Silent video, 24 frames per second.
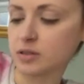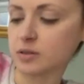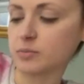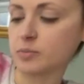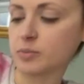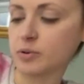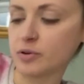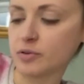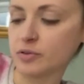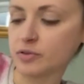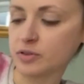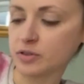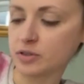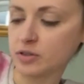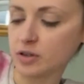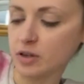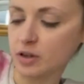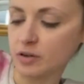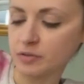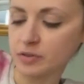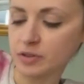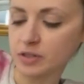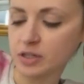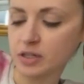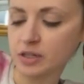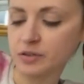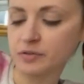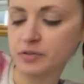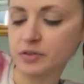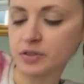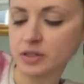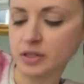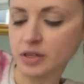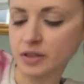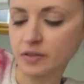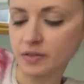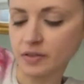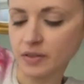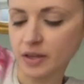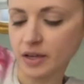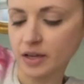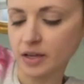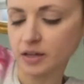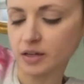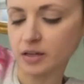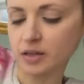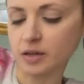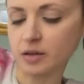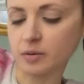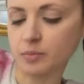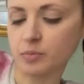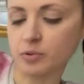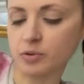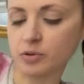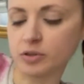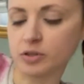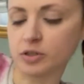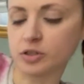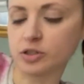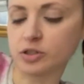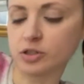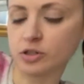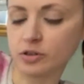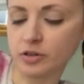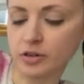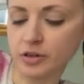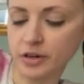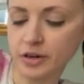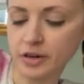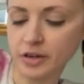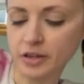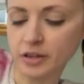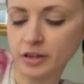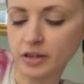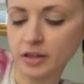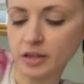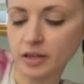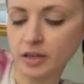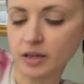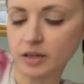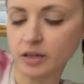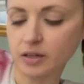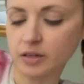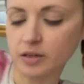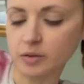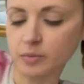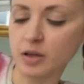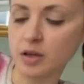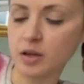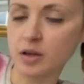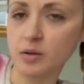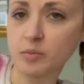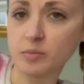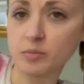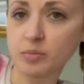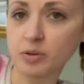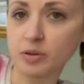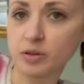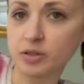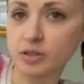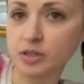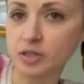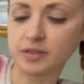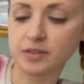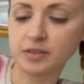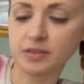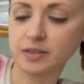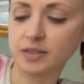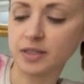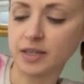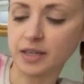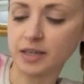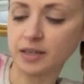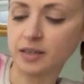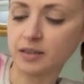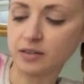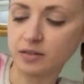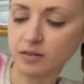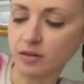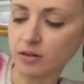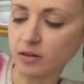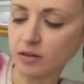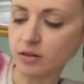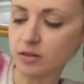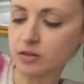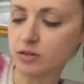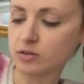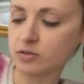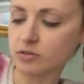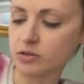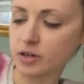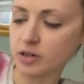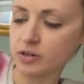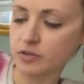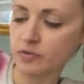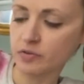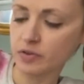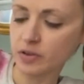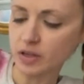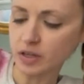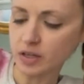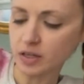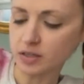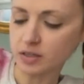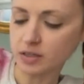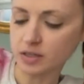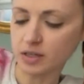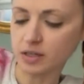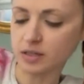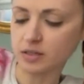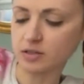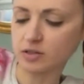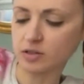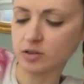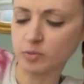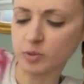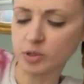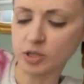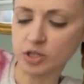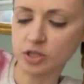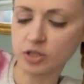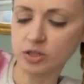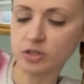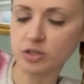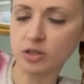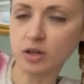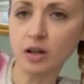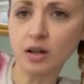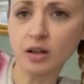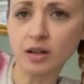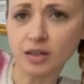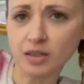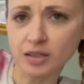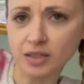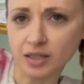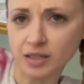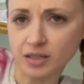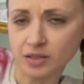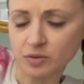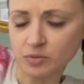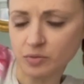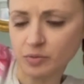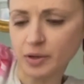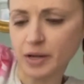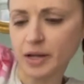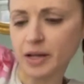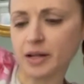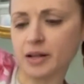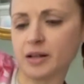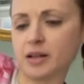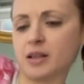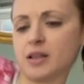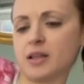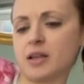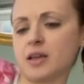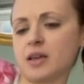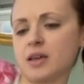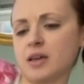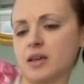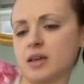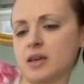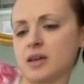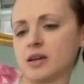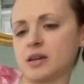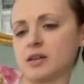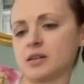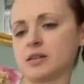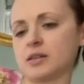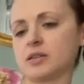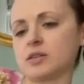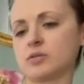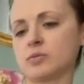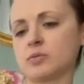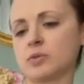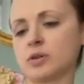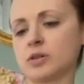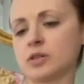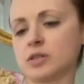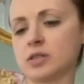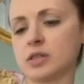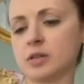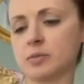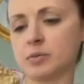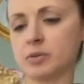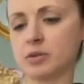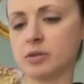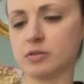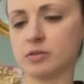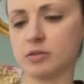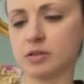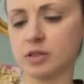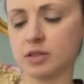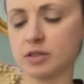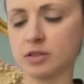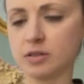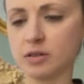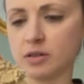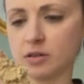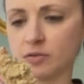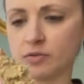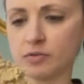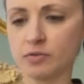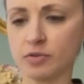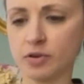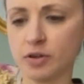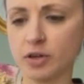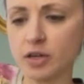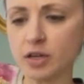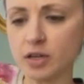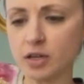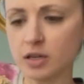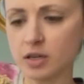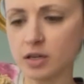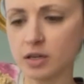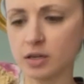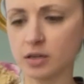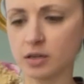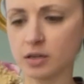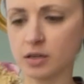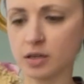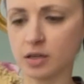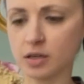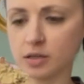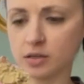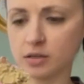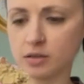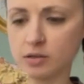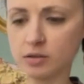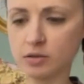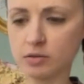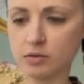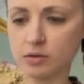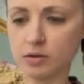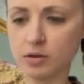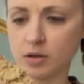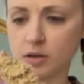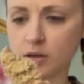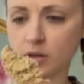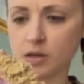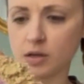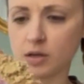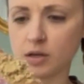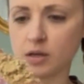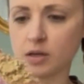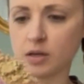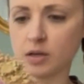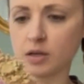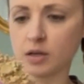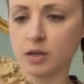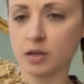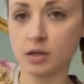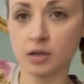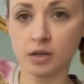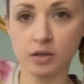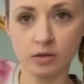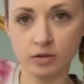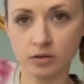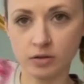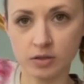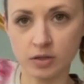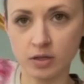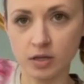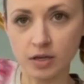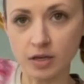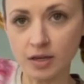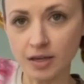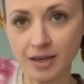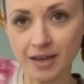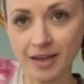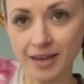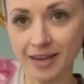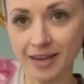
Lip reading: preservatives in there, they put sugar in there, they put like all strange things, and so much salt as well. And this one is absolutely salt-free, as you could see.